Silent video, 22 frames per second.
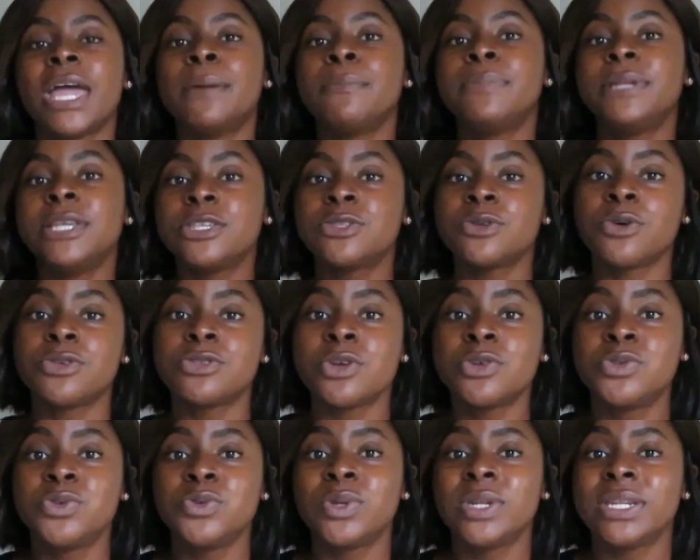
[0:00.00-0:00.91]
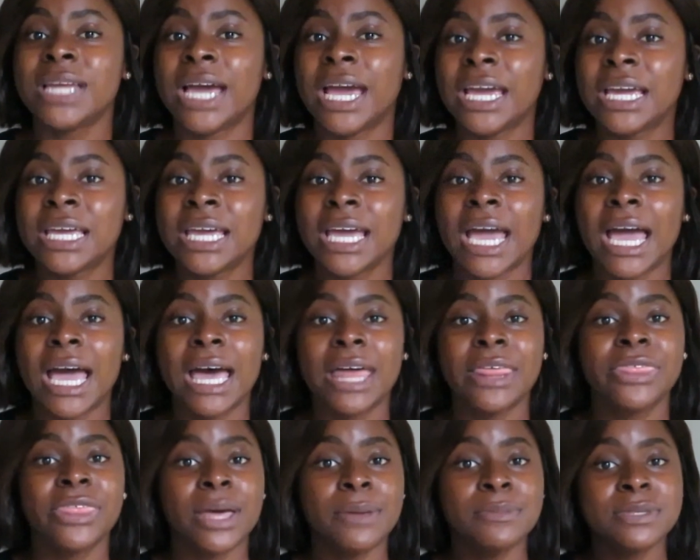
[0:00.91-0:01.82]
Please also do like,
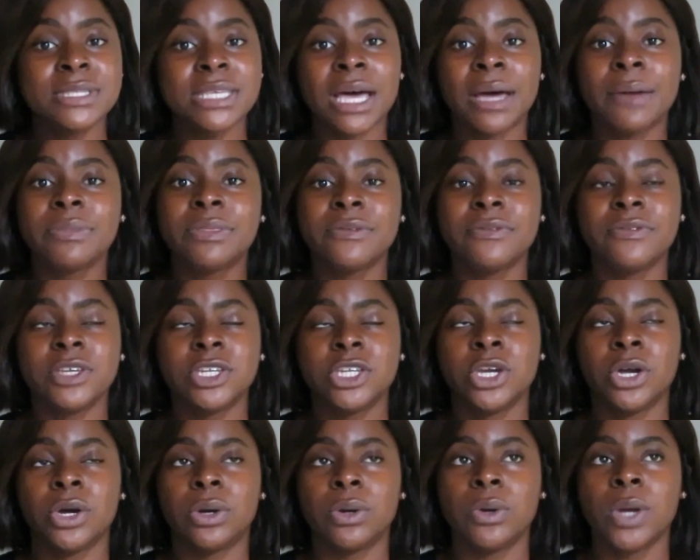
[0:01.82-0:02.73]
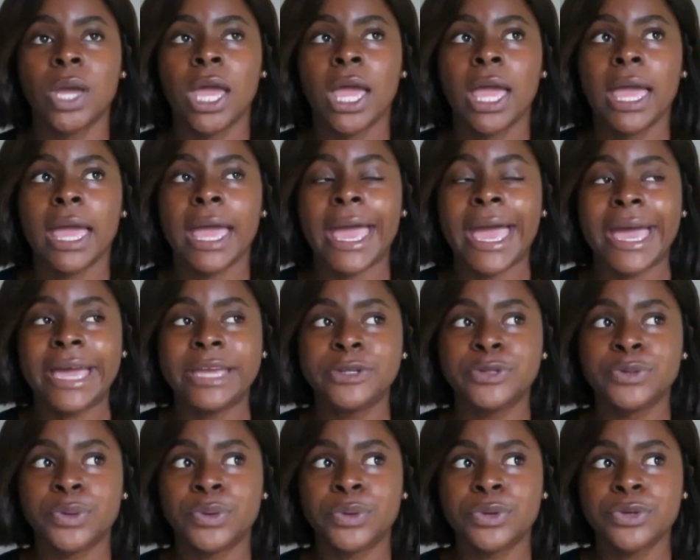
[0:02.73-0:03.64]
thumbs up the video,
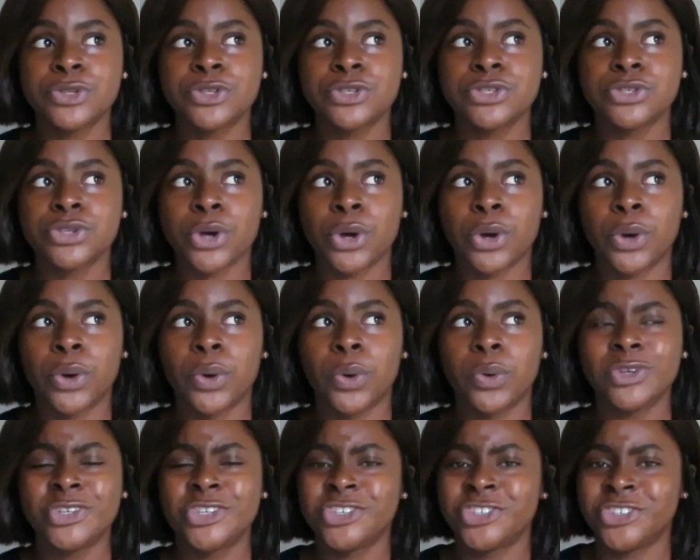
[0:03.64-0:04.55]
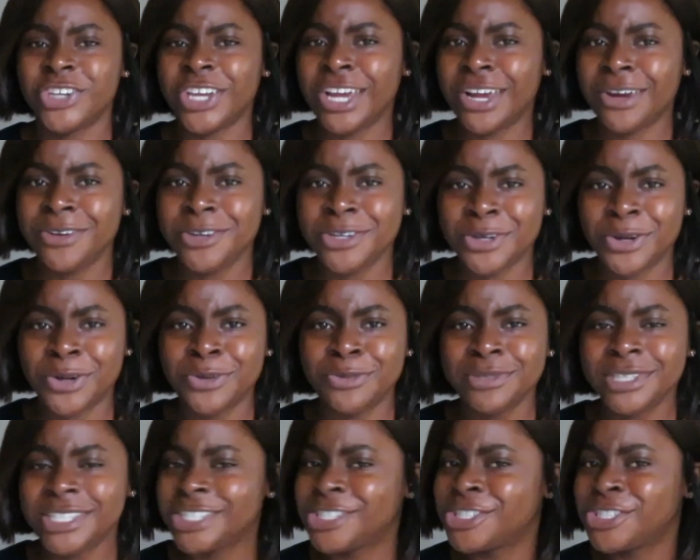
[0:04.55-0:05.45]
and also share, you
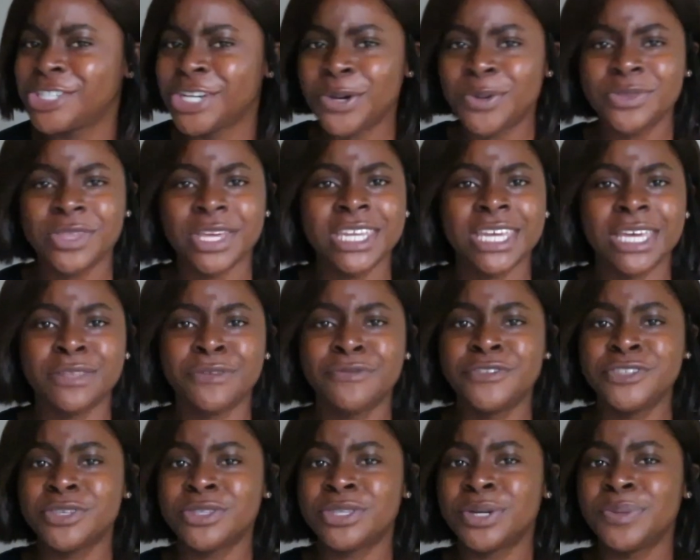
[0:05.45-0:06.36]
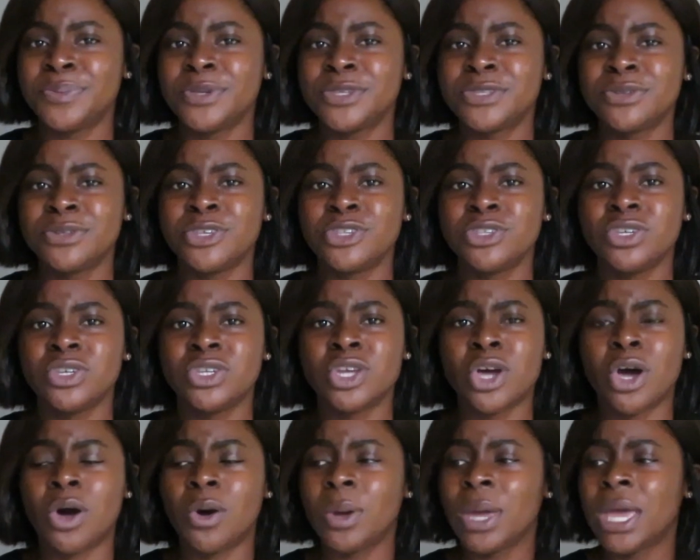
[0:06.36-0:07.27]
know, share with any other physiotherapy students you
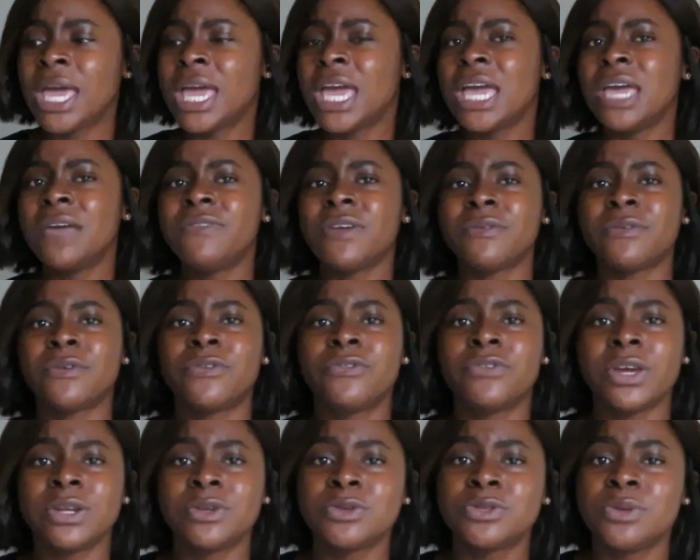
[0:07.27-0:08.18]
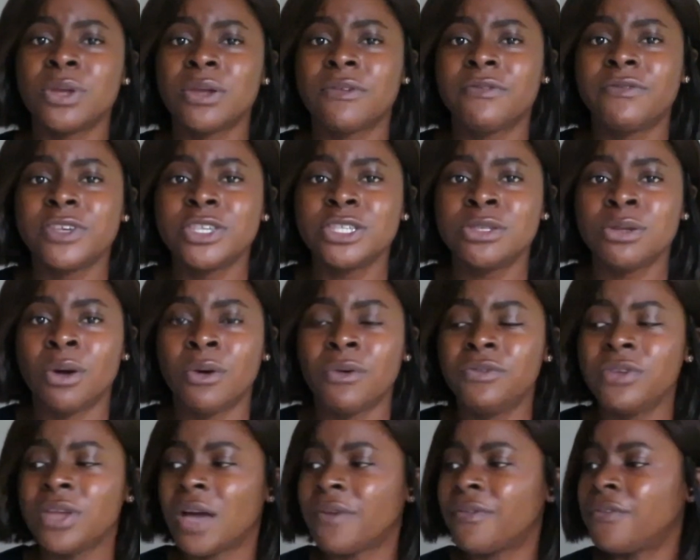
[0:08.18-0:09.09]
know. If you have a friend who's doing physio,
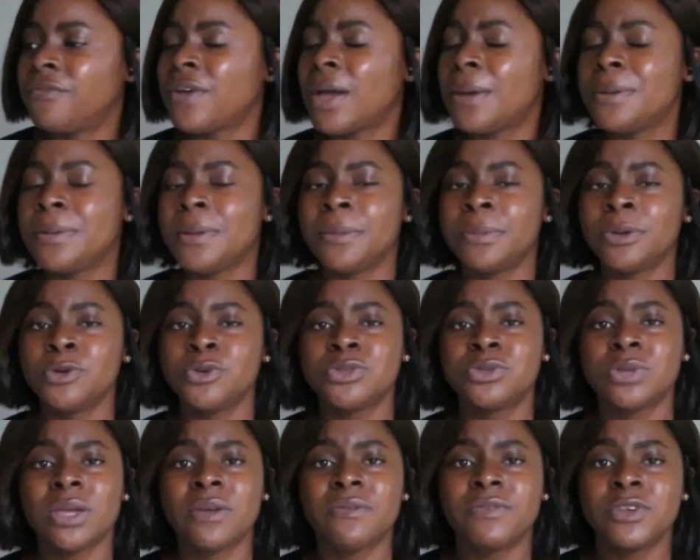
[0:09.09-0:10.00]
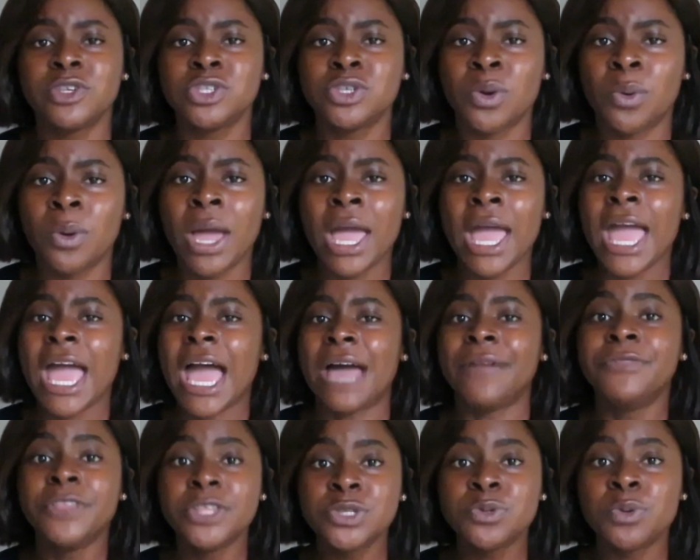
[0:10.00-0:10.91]
if you have a family member who's doing physio
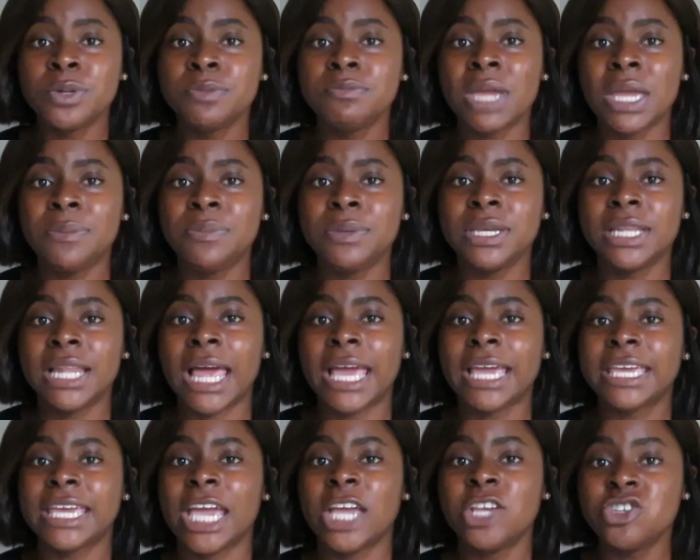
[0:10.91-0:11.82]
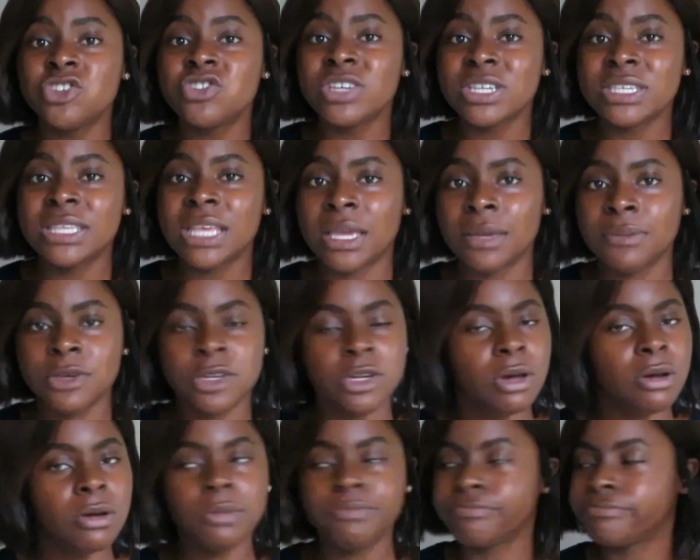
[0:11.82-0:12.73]
and this would maybe like interest them, you
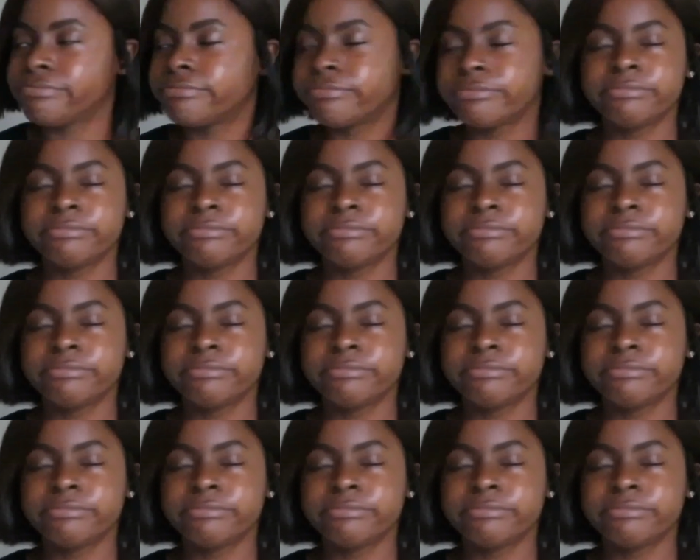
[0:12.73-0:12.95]
know,